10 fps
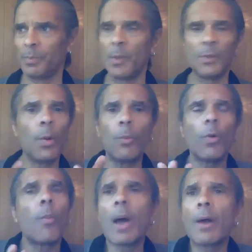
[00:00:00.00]
no
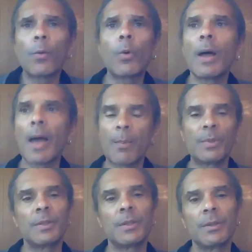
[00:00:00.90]
matter what
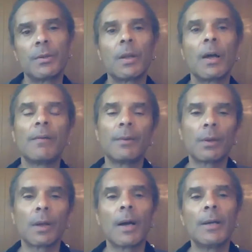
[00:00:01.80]
happens in your life, it'll
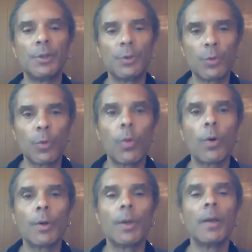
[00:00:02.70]
guide you
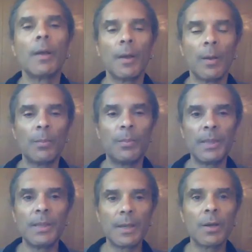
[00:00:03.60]
toward
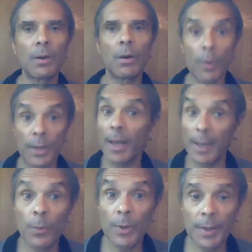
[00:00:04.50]
being
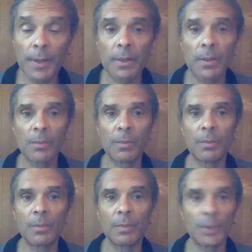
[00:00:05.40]
okay with it,
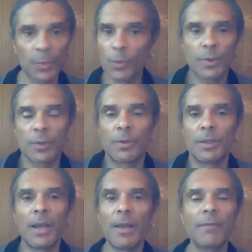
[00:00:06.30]
much more so than
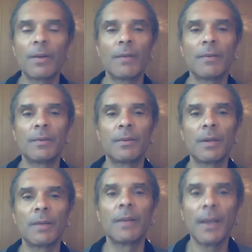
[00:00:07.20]
you ever have in your
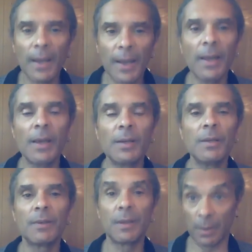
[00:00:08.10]
life. And
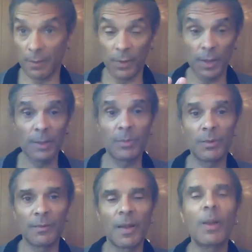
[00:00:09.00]
even if you keep
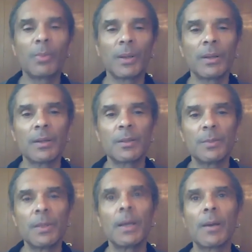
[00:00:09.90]
developing this,
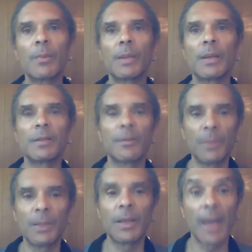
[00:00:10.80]
being at a place of
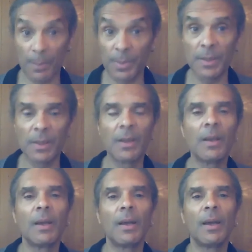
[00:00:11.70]
being happy
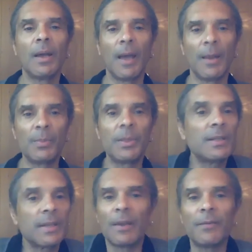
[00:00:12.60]
and
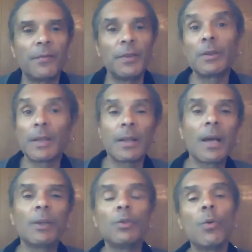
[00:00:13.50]
peace and feeling
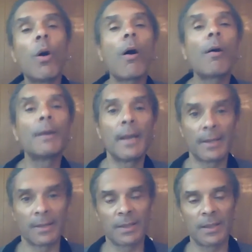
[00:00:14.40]
like you are
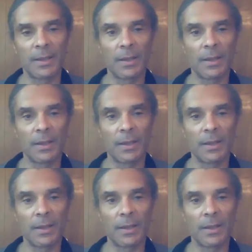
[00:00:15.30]
dancing,